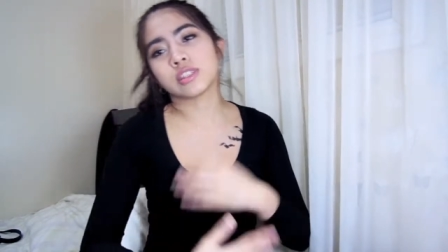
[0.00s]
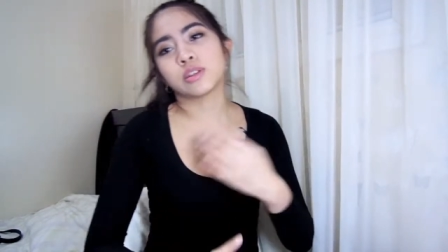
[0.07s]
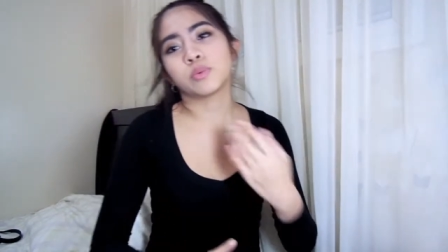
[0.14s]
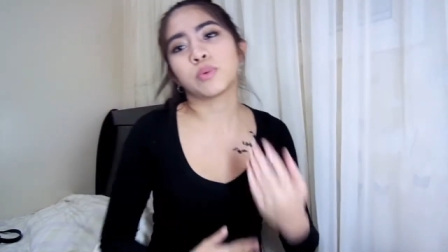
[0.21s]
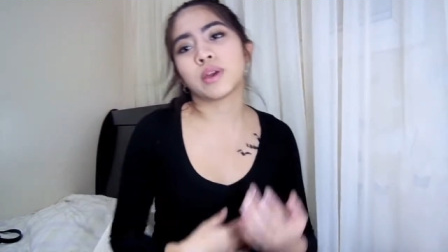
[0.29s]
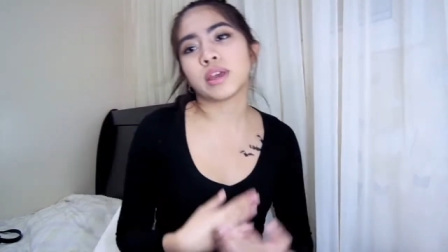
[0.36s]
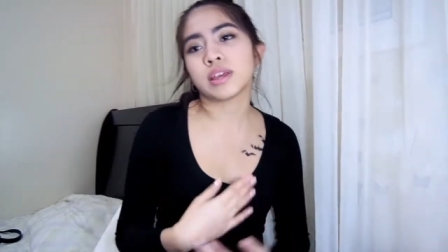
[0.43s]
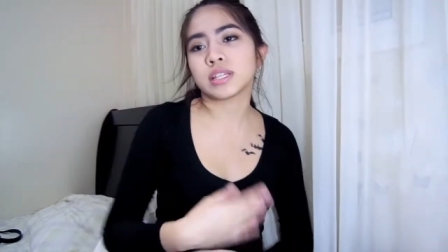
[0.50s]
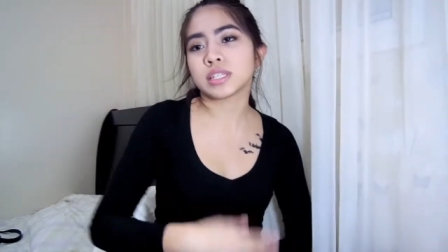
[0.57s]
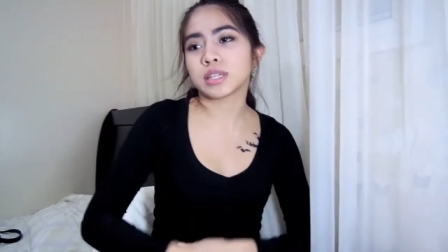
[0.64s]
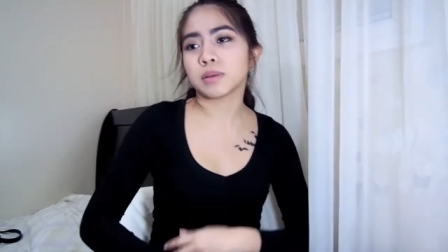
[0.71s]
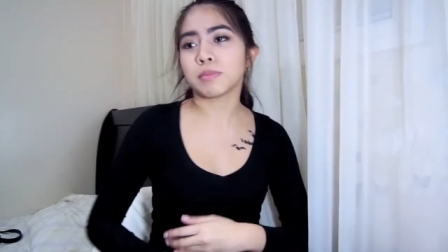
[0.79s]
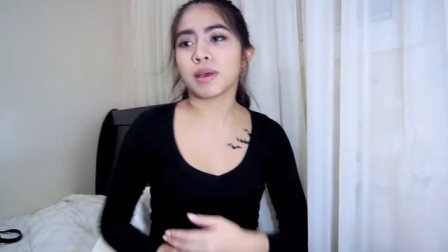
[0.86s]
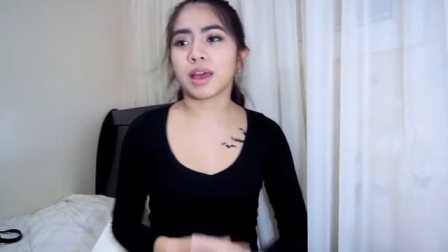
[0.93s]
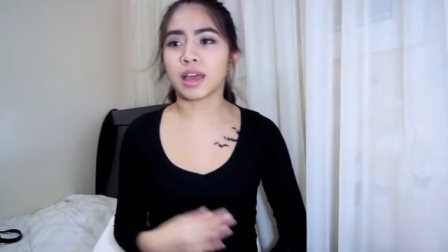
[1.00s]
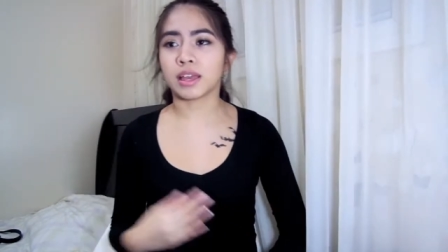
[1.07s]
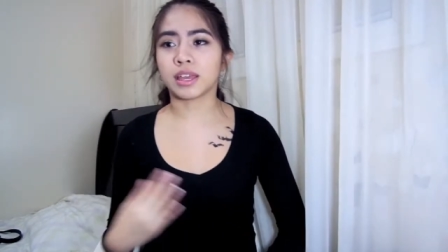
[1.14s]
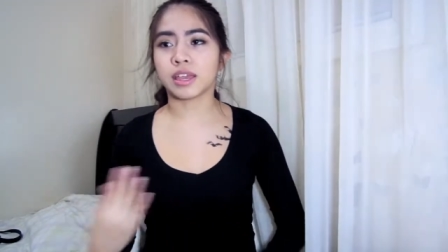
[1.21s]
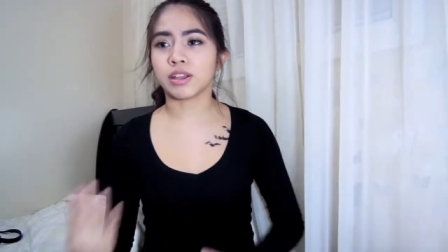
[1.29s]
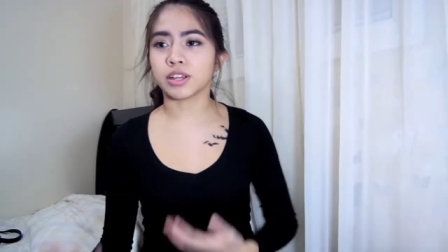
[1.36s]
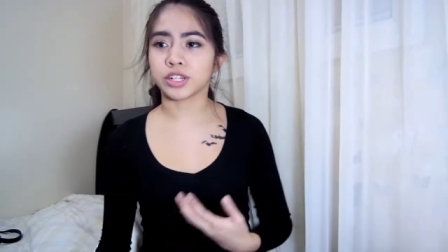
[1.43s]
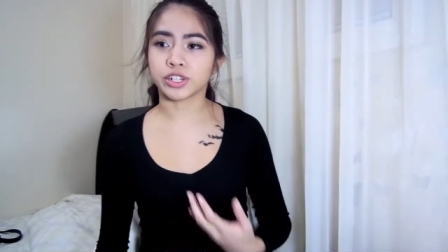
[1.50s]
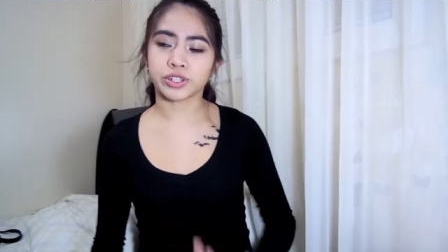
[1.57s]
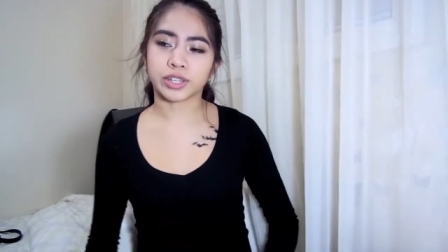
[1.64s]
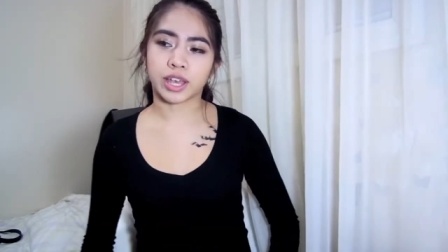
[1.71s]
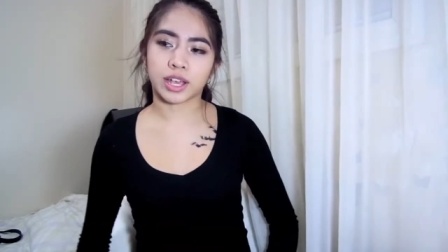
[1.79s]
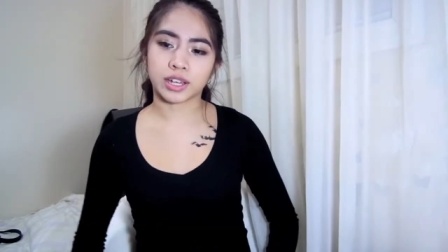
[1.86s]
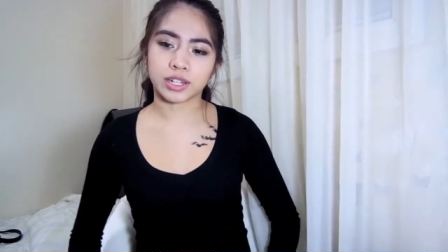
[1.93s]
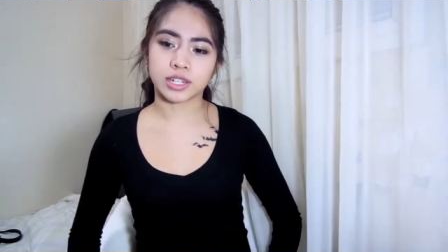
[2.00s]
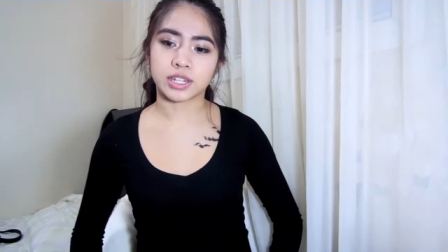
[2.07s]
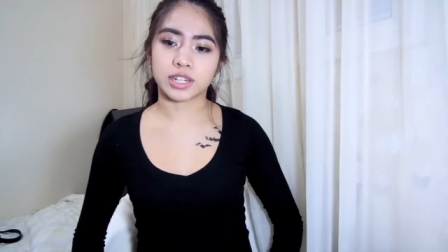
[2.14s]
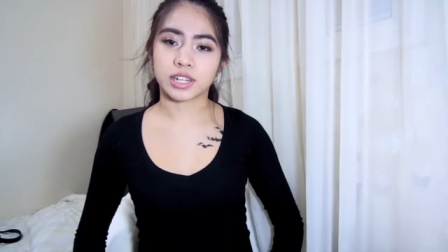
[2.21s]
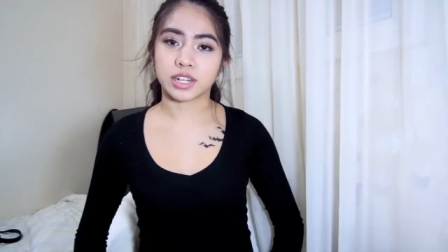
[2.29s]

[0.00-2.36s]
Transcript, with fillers: the way some characters acted,